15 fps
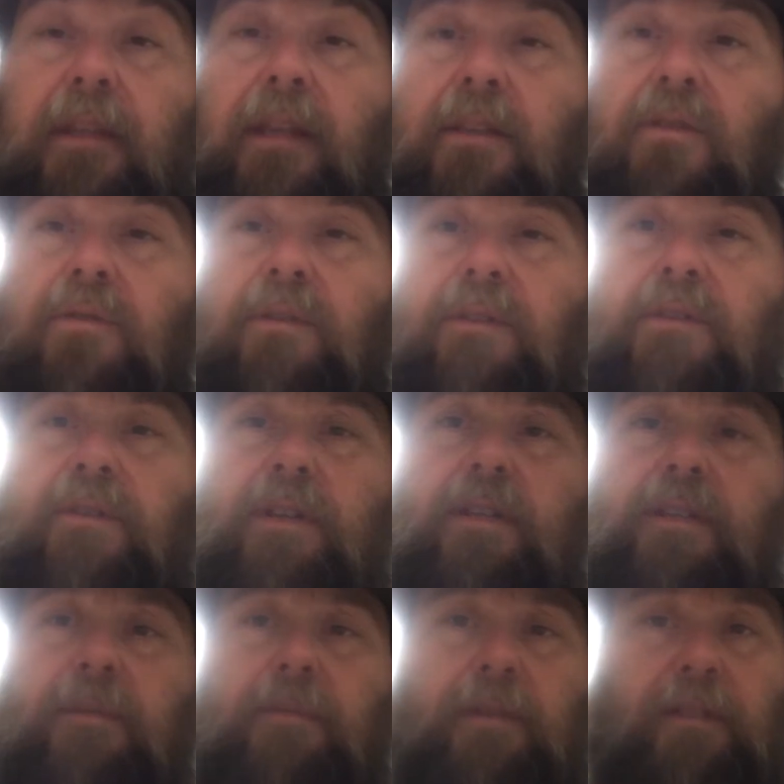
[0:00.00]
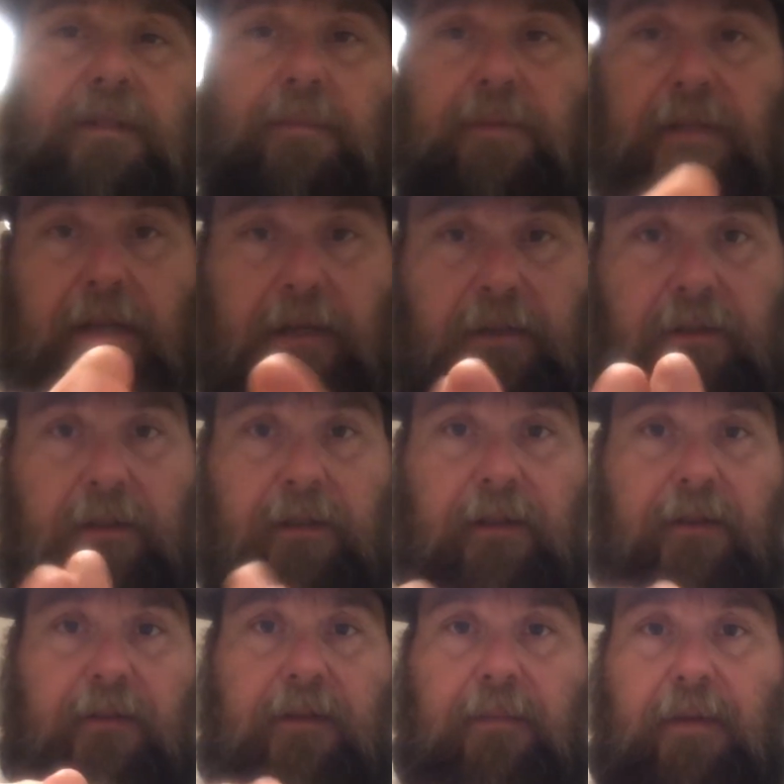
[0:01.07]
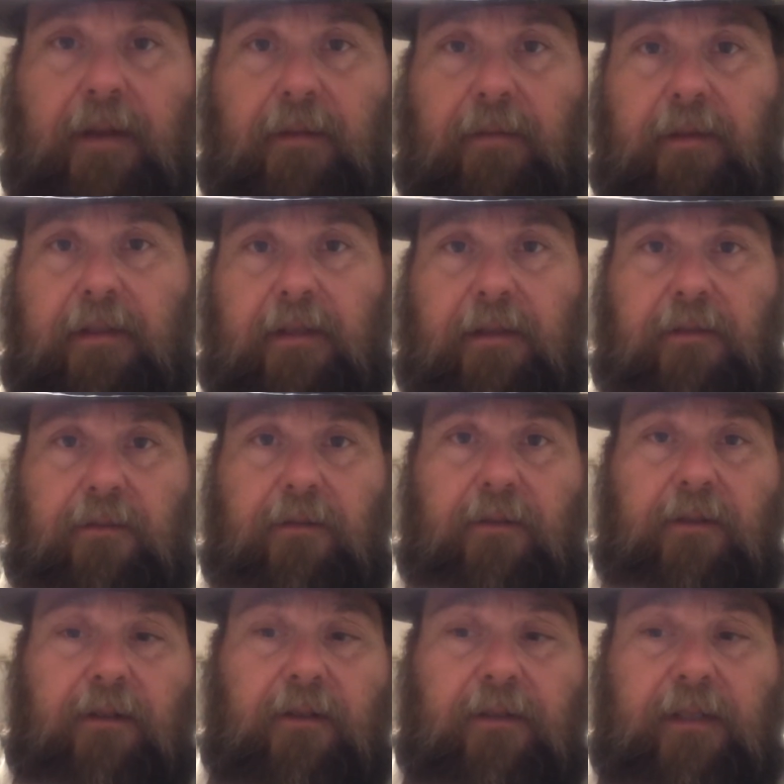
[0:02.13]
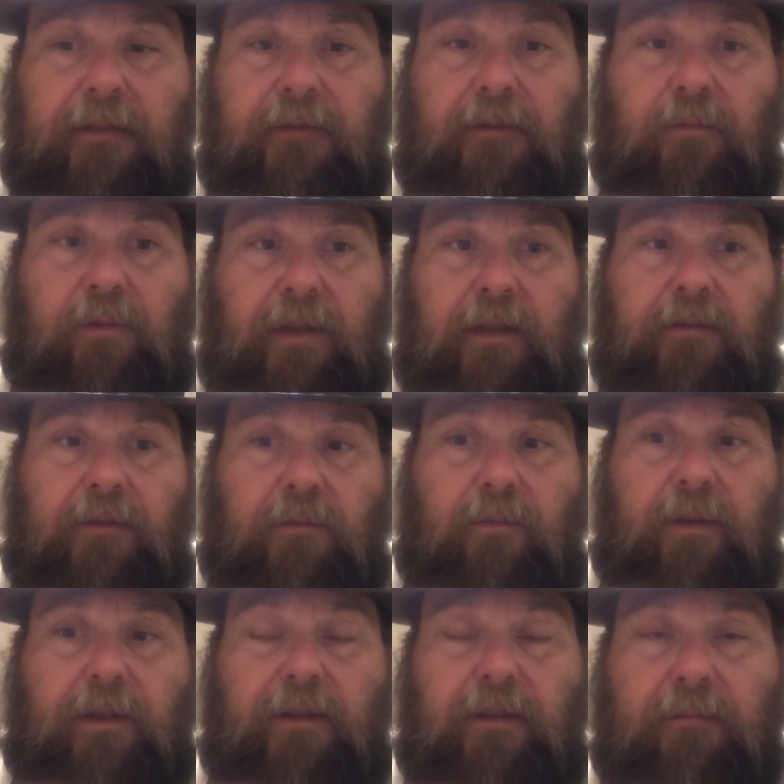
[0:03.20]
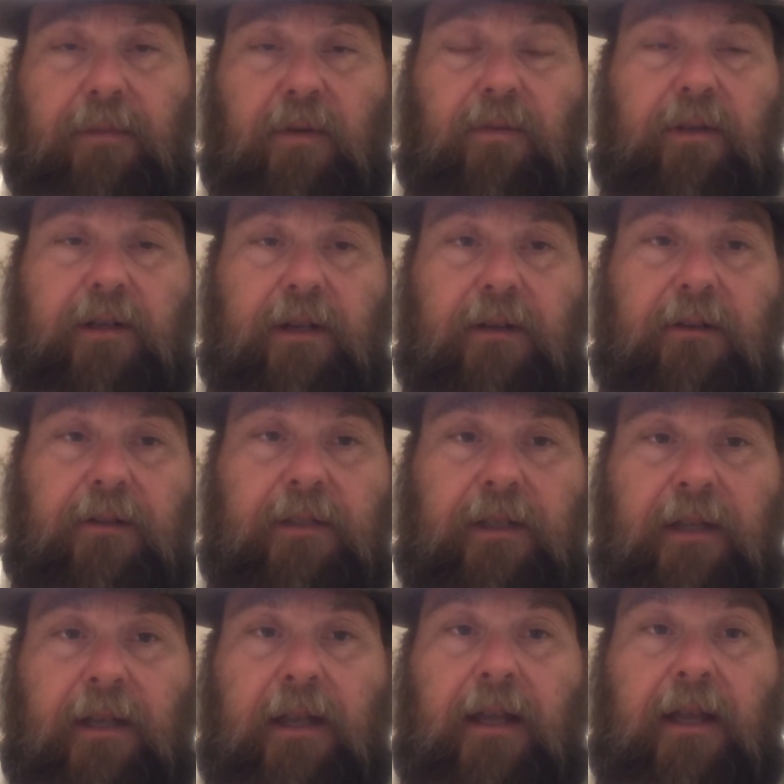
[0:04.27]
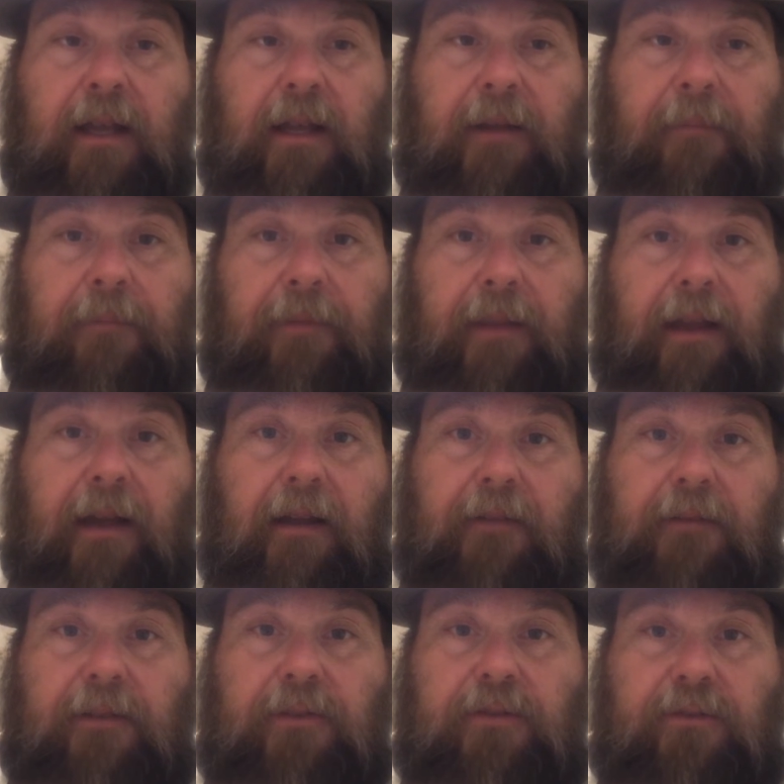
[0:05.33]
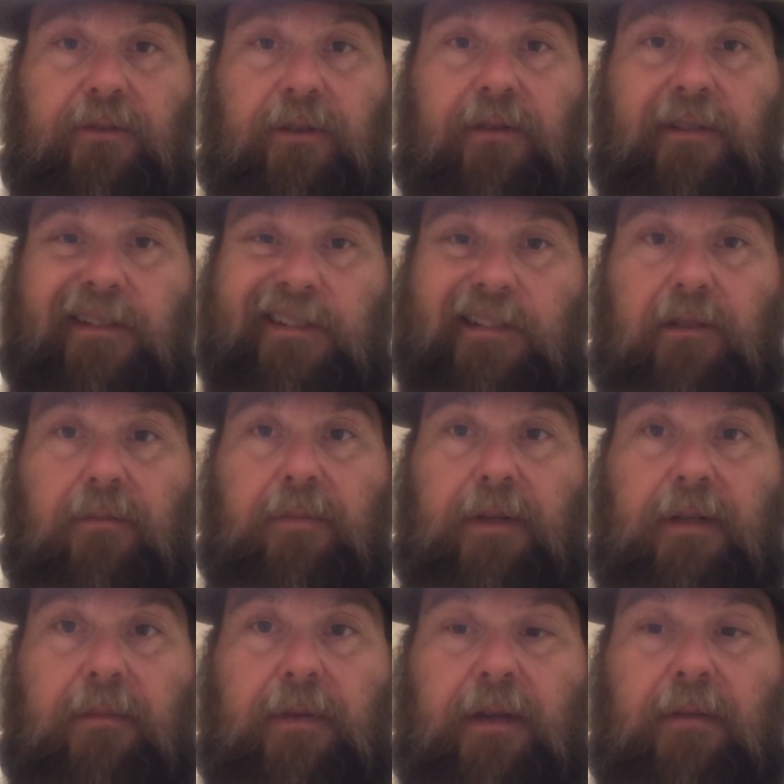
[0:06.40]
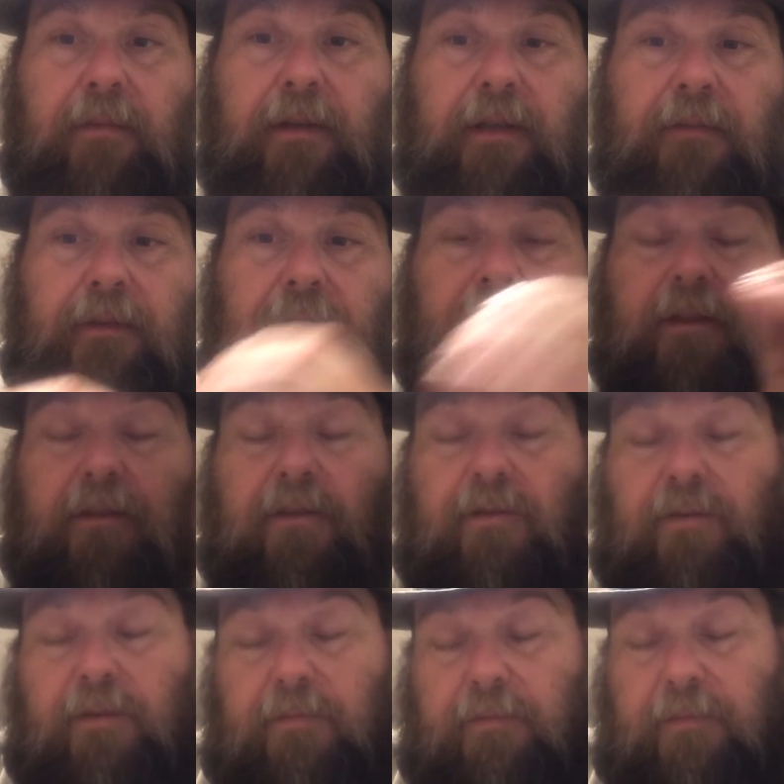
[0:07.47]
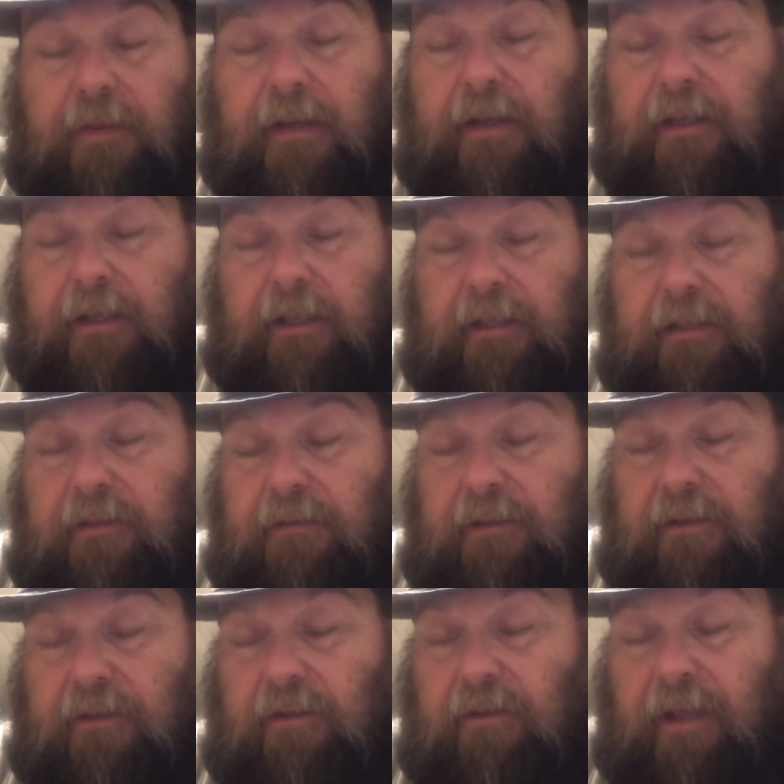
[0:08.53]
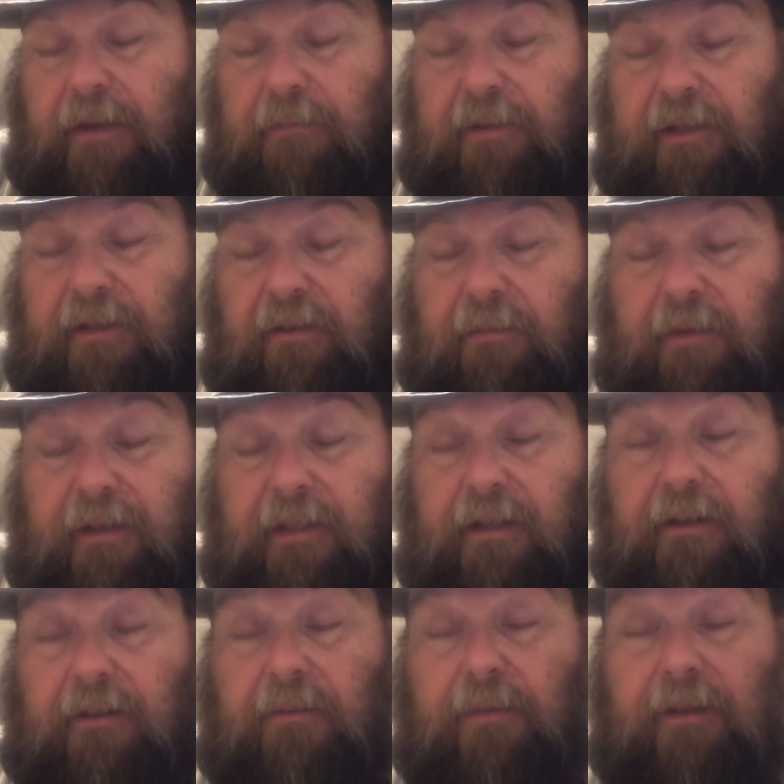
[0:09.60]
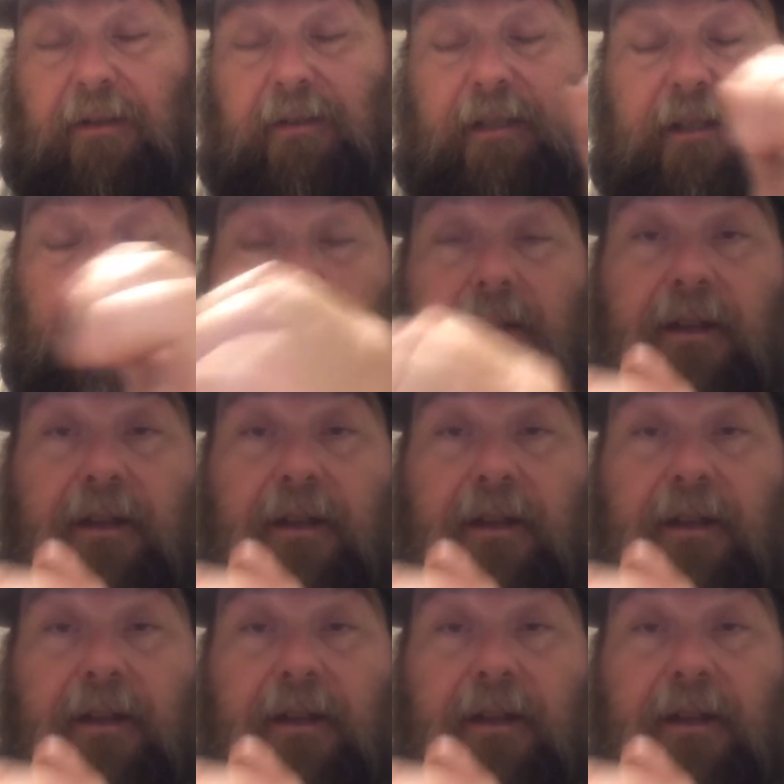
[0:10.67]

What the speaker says: You need something substantial enough to be able to cut through there, because even with the bolt cutters, I have to struggle a little bit to be able to even cut through it, through that particular material, because that coat